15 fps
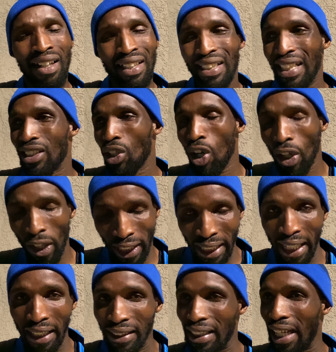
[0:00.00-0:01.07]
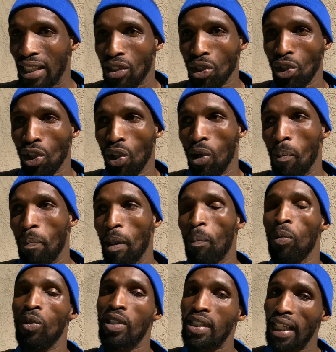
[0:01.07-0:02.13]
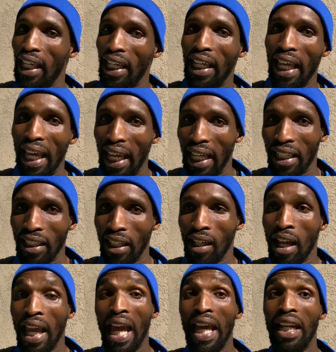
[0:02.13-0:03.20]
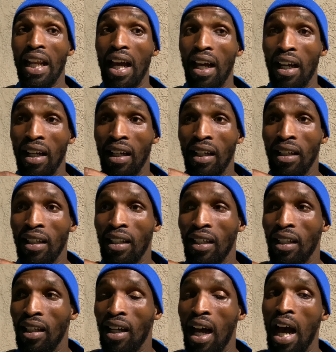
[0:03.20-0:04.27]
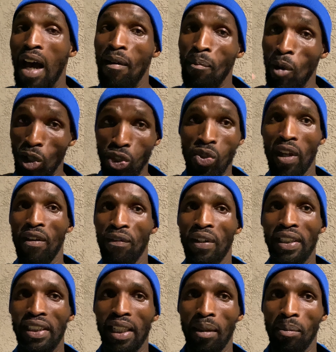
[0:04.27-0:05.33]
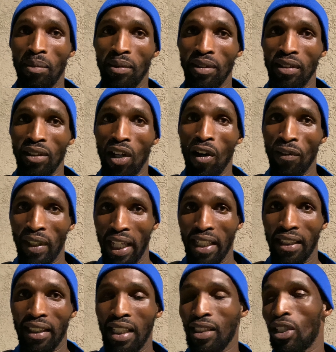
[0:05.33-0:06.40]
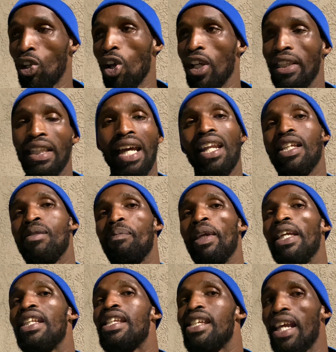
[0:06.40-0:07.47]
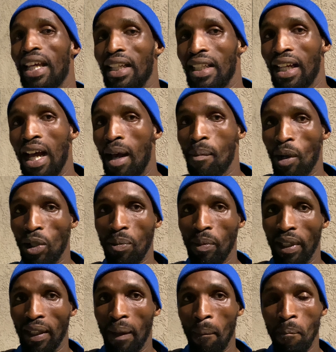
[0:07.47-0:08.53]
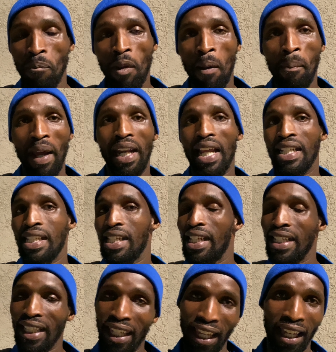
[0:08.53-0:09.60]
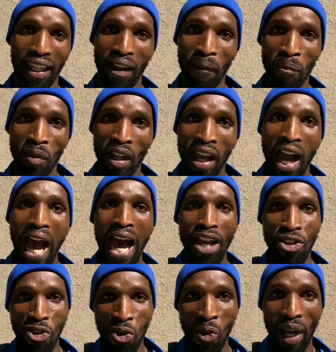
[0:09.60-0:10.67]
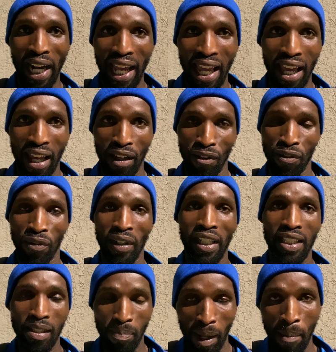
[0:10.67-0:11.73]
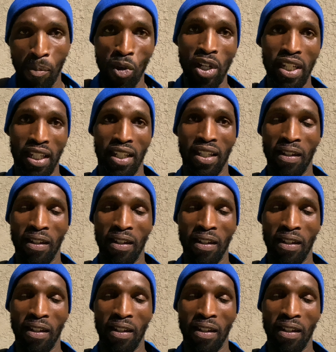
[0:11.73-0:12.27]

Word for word: there's a lot of things that, you know, people say and, and I'm also a victim of that. There's a lot that has been said about me, but I didn't care. I knew what I have. It's my body